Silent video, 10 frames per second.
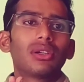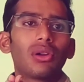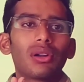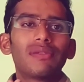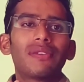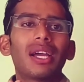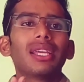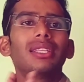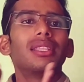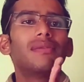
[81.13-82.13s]

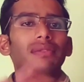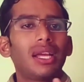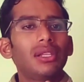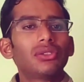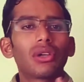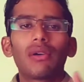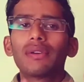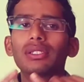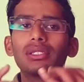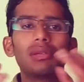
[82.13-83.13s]
glorifying the values of
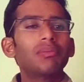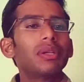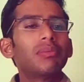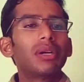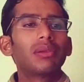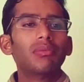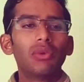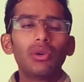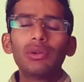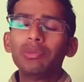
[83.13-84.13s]
a simple but
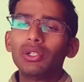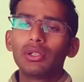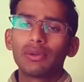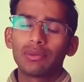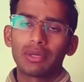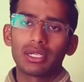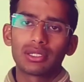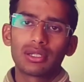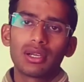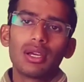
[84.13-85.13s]
more beautiful
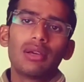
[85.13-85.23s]
past.